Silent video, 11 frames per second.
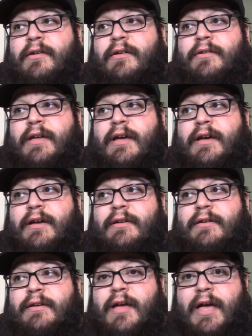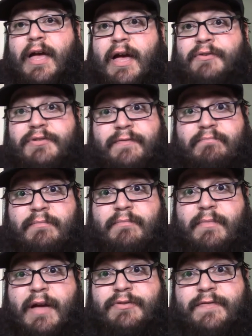and I was
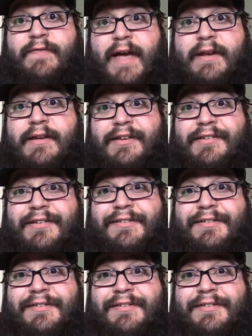a fat kid.